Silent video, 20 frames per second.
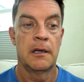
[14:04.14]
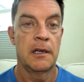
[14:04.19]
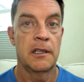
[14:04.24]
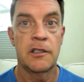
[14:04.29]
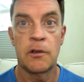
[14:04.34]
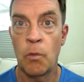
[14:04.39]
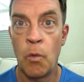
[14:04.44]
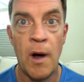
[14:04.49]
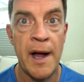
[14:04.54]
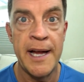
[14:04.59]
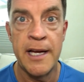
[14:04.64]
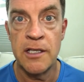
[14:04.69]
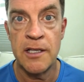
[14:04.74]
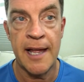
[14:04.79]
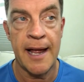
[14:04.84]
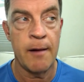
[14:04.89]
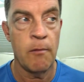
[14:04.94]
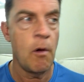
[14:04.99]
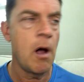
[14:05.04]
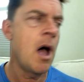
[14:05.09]
I said, "Why is
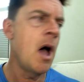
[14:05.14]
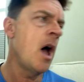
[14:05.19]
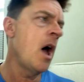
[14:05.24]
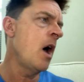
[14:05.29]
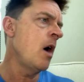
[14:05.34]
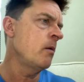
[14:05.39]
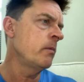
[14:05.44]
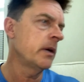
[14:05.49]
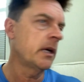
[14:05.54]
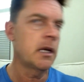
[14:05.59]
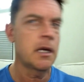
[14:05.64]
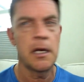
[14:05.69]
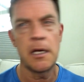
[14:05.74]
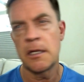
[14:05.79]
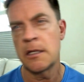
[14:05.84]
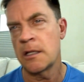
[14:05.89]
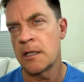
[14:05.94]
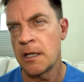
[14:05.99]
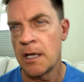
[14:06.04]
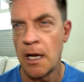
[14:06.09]
that?" "Well,
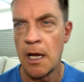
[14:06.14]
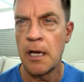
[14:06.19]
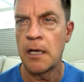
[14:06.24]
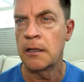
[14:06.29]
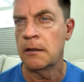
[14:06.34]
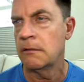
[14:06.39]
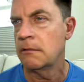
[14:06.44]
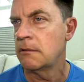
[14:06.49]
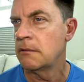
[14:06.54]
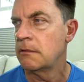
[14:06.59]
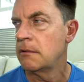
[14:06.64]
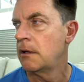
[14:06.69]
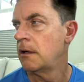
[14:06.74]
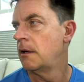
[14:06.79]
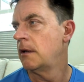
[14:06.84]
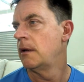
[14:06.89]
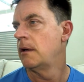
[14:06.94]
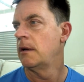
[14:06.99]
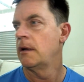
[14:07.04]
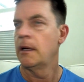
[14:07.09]
because, you know,
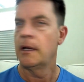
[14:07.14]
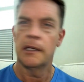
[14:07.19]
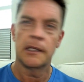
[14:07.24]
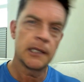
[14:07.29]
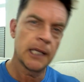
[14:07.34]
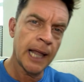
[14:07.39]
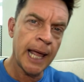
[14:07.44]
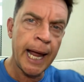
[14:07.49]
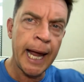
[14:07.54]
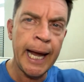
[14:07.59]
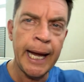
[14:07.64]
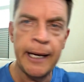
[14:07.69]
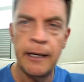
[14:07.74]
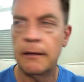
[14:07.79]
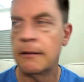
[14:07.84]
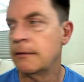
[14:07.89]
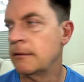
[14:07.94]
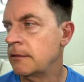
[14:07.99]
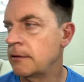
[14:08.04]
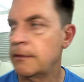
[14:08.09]
he's late
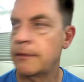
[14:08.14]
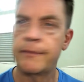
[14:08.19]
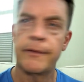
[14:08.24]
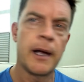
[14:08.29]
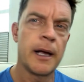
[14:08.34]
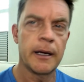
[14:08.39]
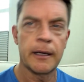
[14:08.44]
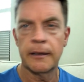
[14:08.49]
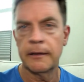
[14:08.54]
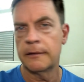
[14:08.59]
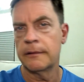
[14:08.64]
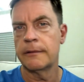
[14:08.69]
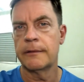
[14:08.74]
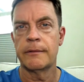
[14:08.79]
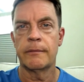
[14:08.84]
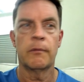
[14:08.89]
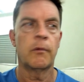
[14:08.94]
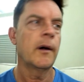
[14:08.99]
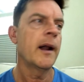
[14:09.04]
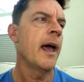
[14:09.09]
and he's fucking
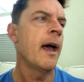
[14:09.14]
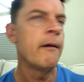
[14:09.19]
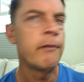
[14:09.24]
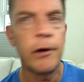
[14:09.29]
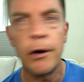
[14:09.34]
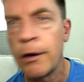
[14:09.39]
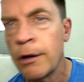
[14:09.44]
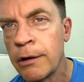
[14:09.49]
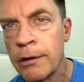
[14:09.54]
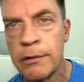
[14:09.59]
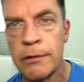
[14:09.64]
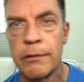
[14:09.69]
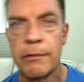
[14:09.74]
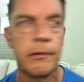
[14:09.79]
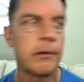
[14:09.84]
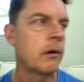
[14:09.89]
whatever.